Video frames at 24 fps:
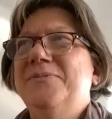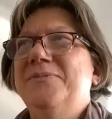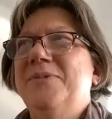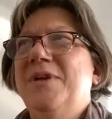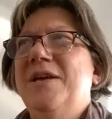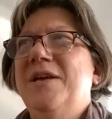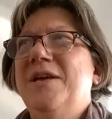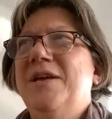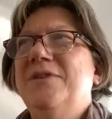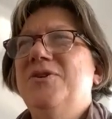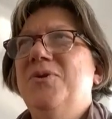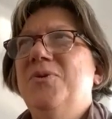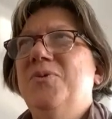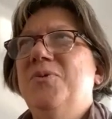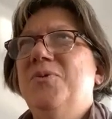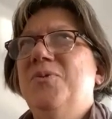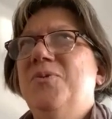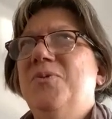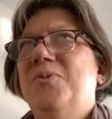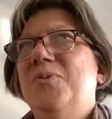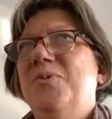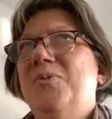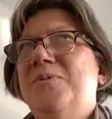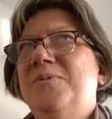And
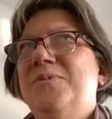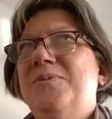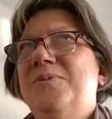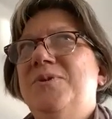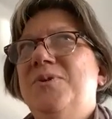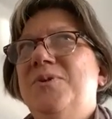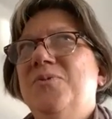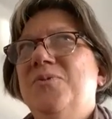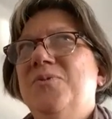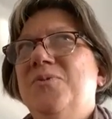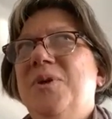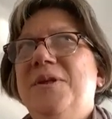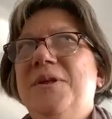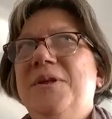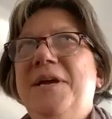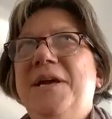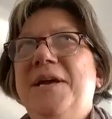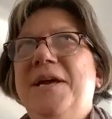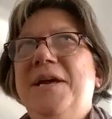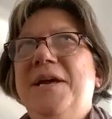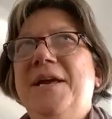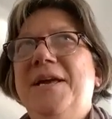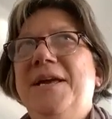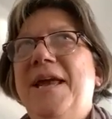so to
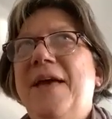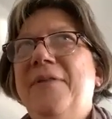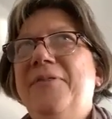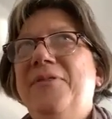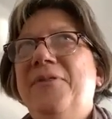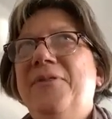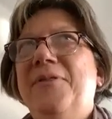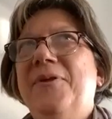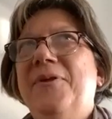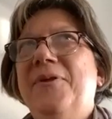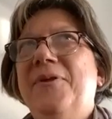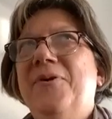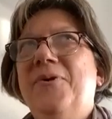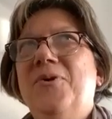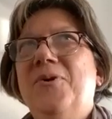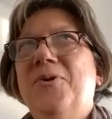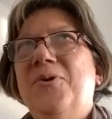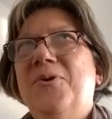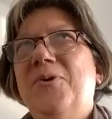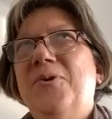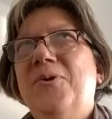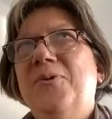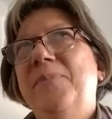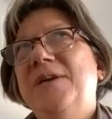really get the
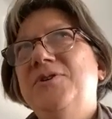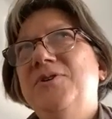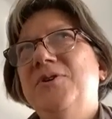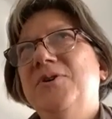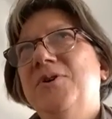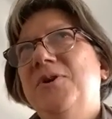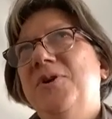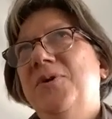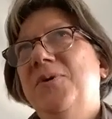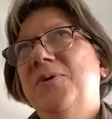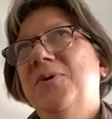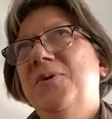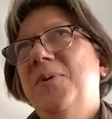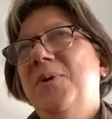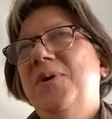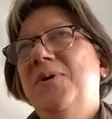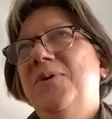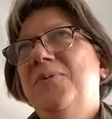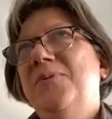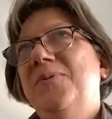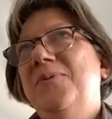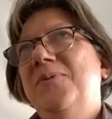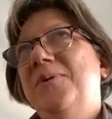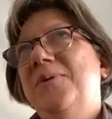whole picture,
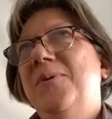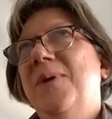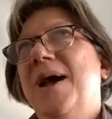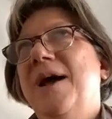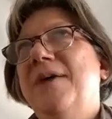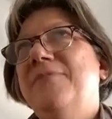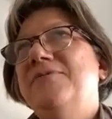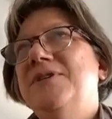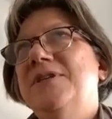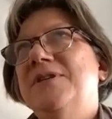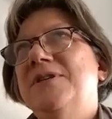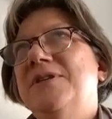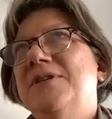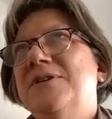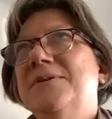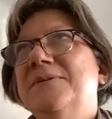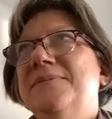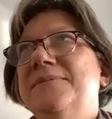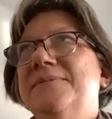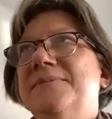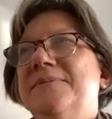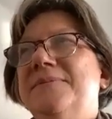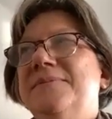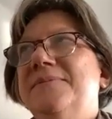you have to
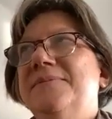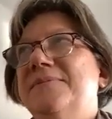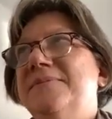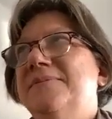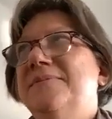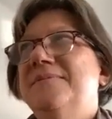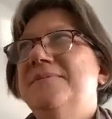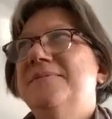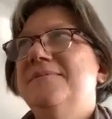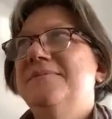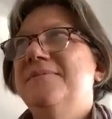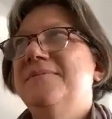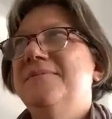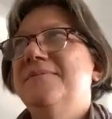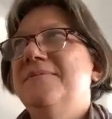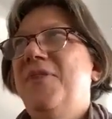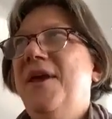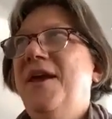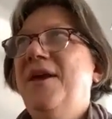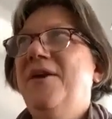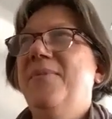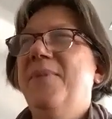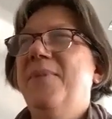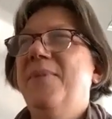
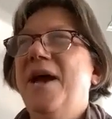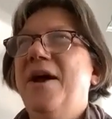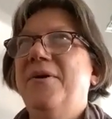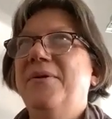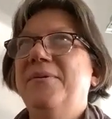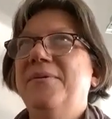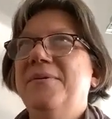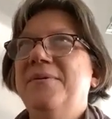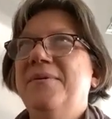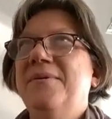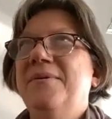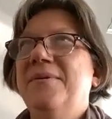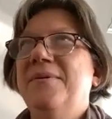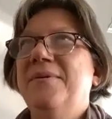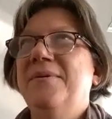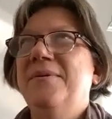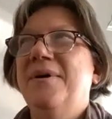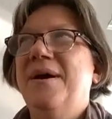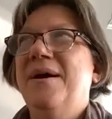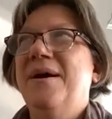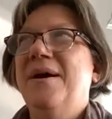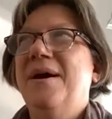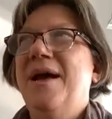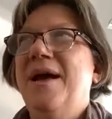think about
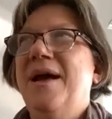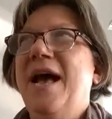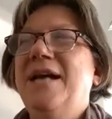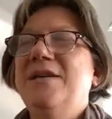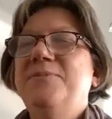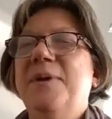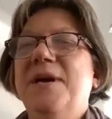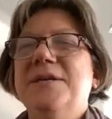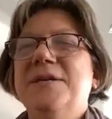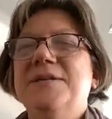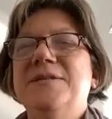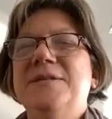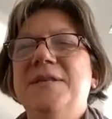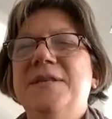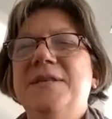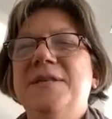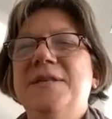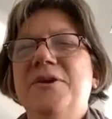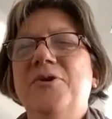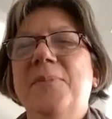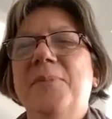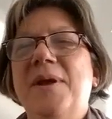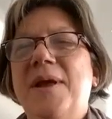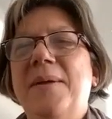aspects that
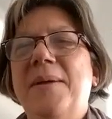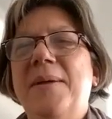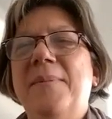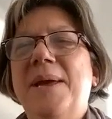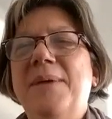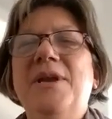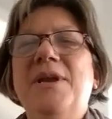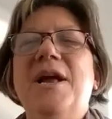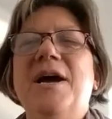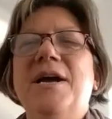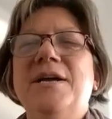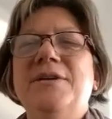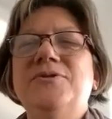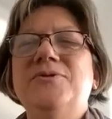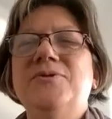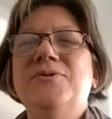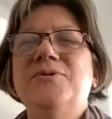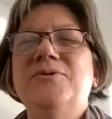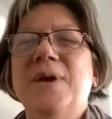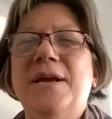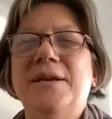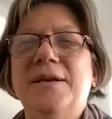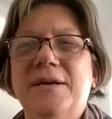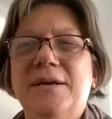you're maybe not
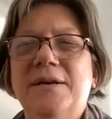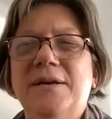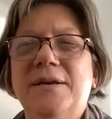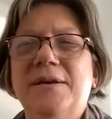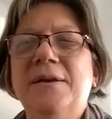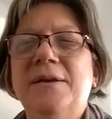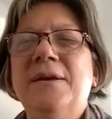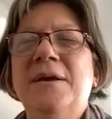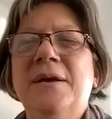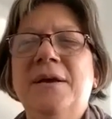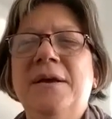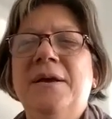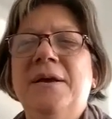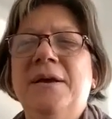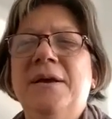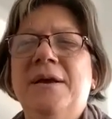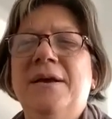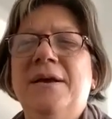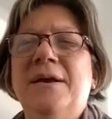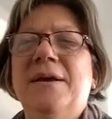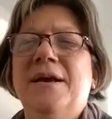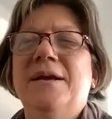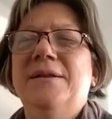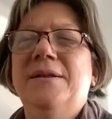trained in.
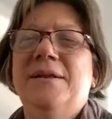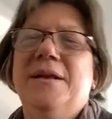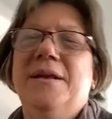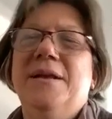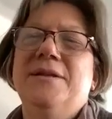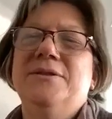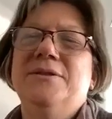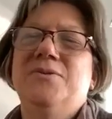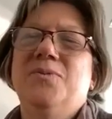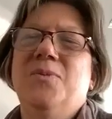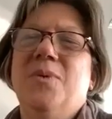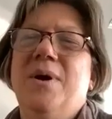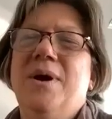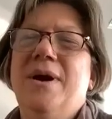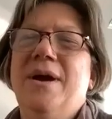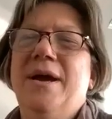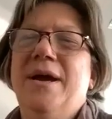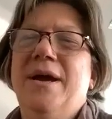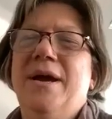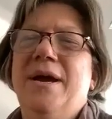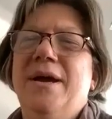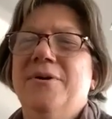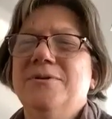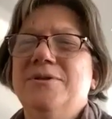And that's
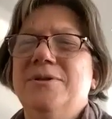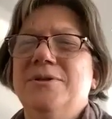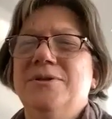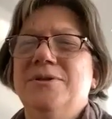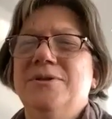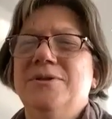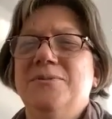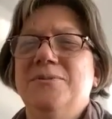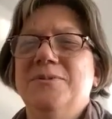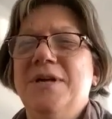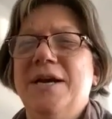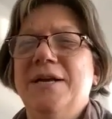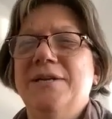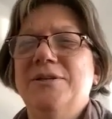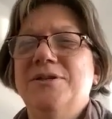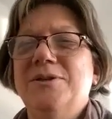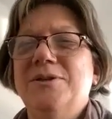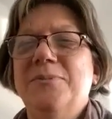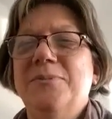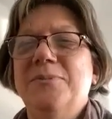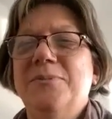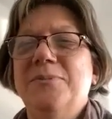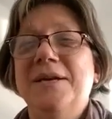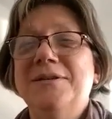why Earth System Science
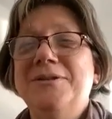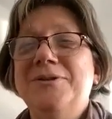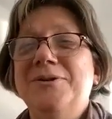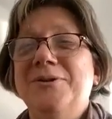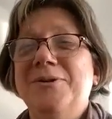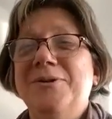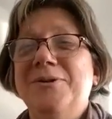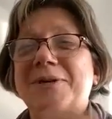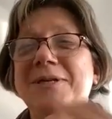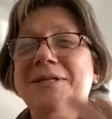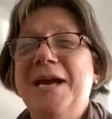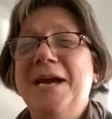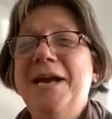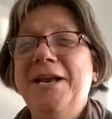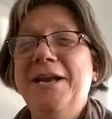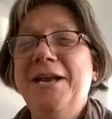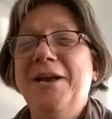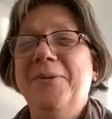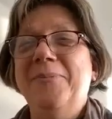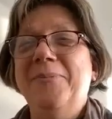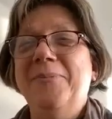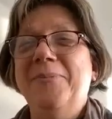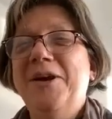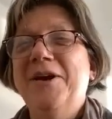to me is so
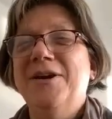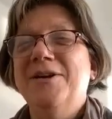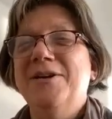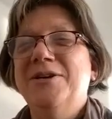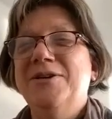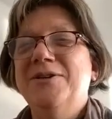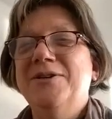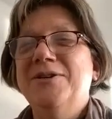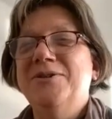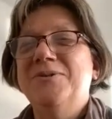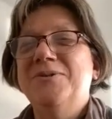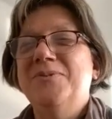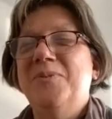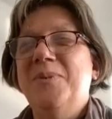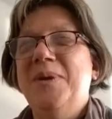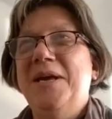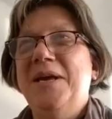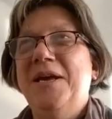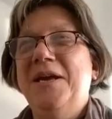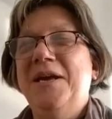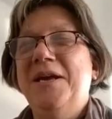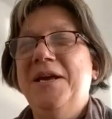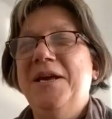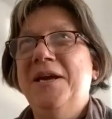exciting, because
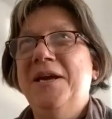we